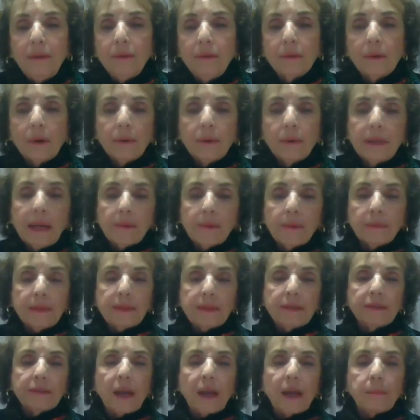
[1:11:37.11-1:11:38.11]
you go down
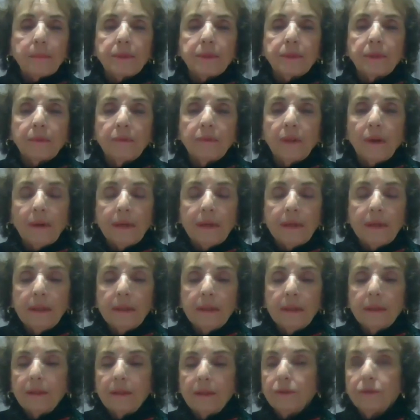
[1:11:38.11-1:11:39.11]
these steps you have no
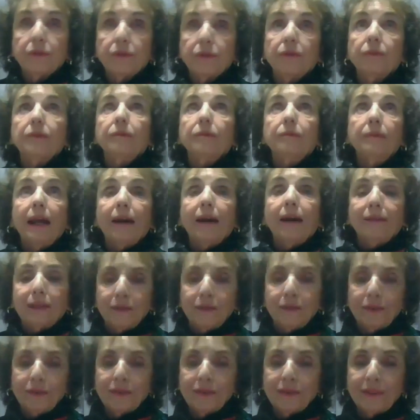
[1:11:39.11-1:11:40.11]
idea then you turn
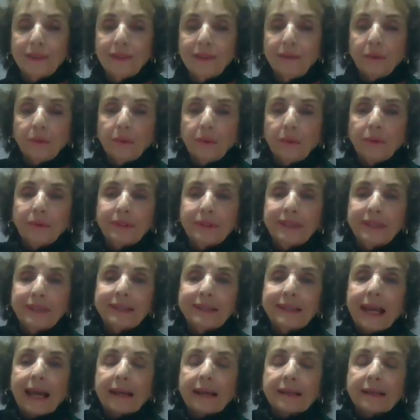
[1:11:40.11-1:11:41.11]
around and you see all
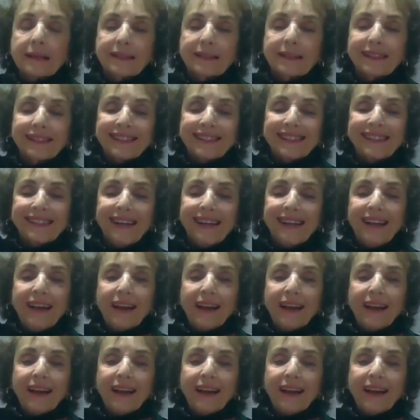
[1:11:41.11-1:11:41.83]
these x's